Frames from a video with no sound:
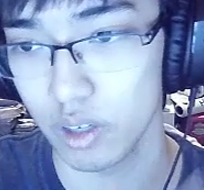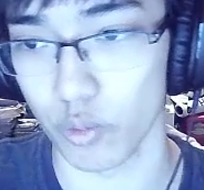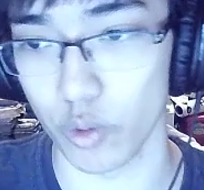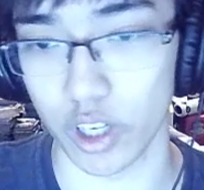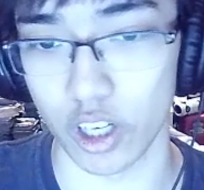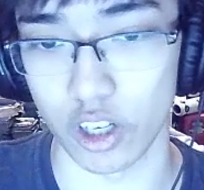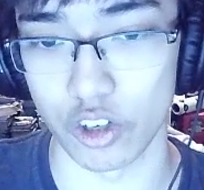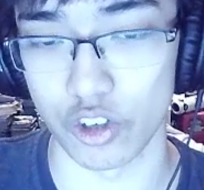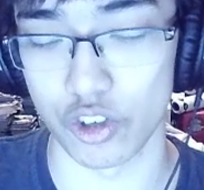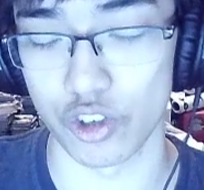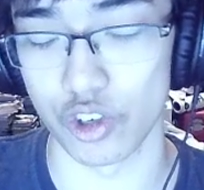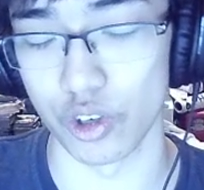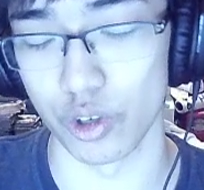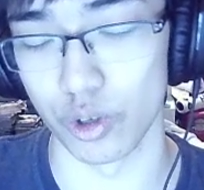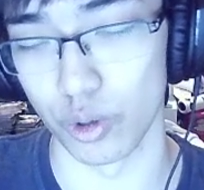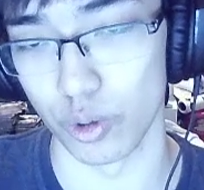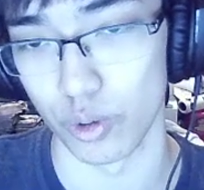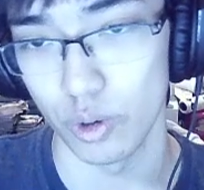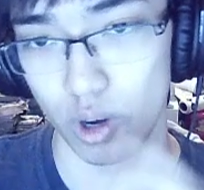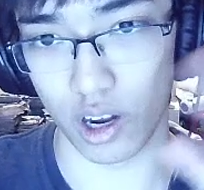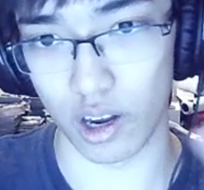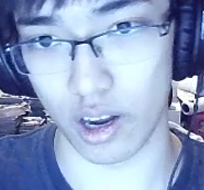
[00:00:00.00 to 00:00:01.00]
we can
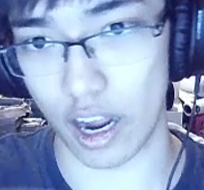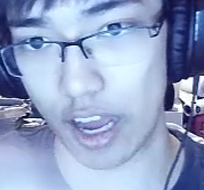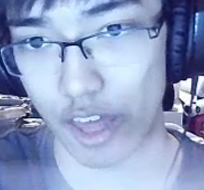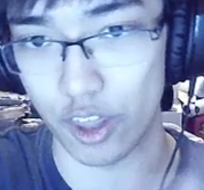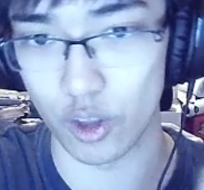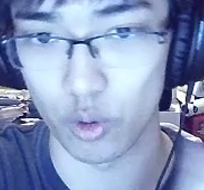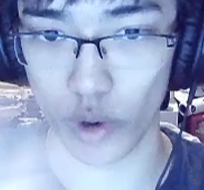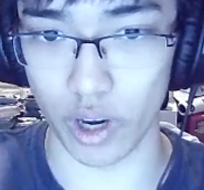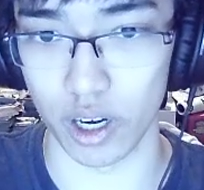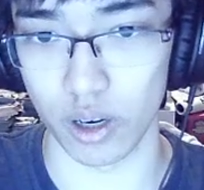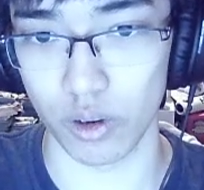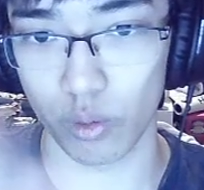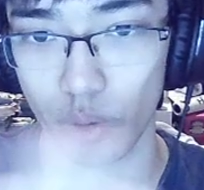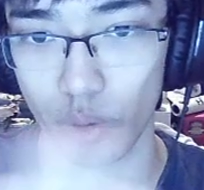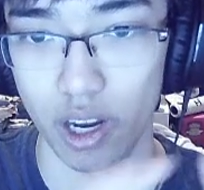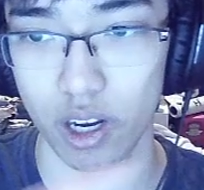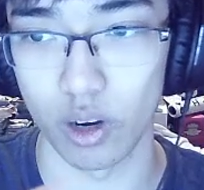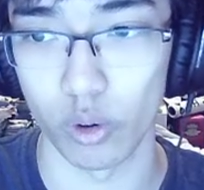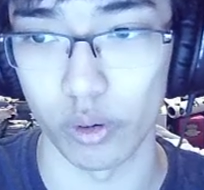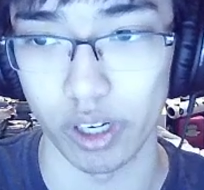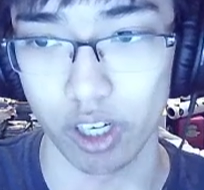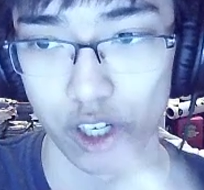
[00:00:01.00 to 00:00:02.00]
do either way,
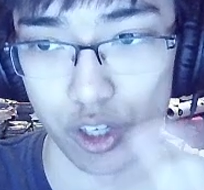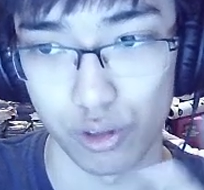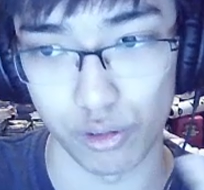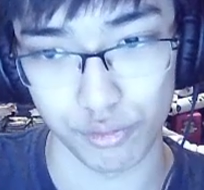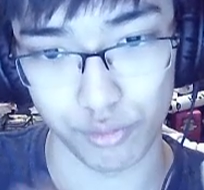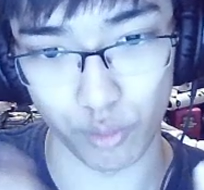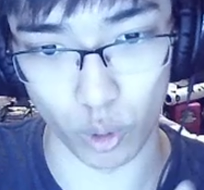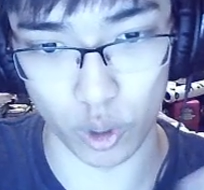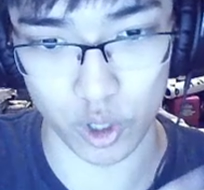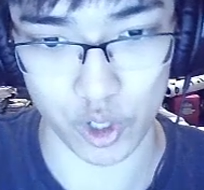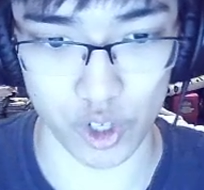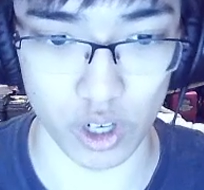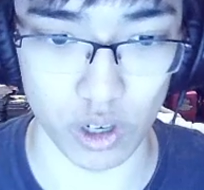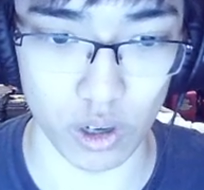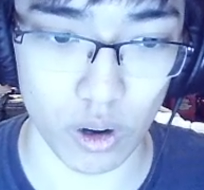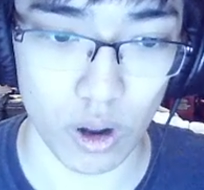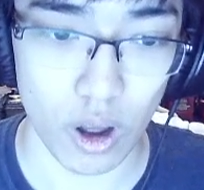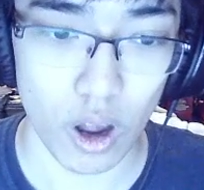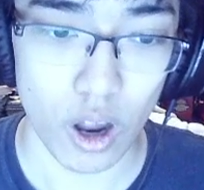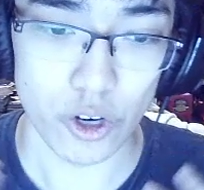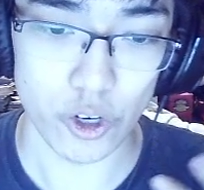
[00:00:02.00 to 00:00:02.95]
right? Or we can do a 4-0.